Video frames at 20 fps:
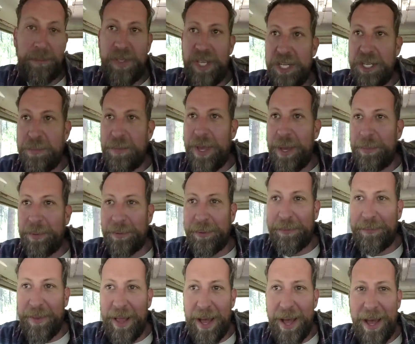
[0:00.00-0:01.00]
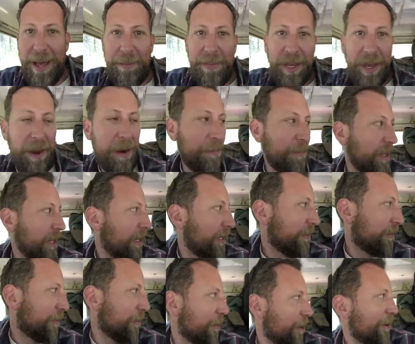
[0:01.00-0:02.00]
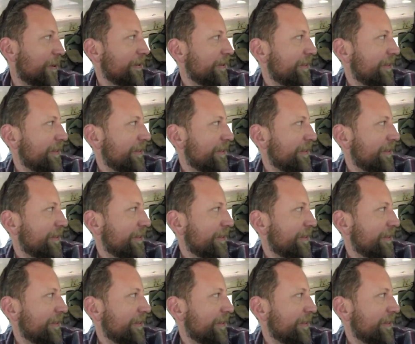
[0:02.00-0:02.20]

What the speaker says: teaching people to fly big airplanes or